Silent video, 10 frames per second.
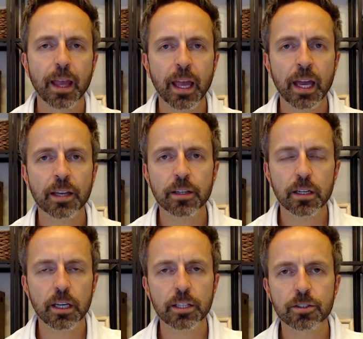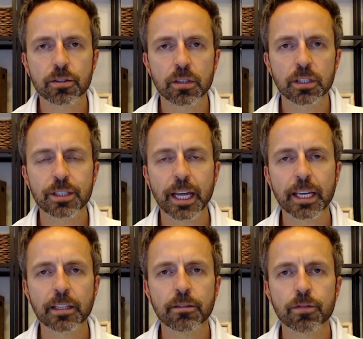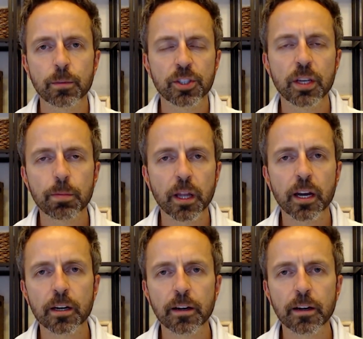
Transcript: and it's taken from a deep layer,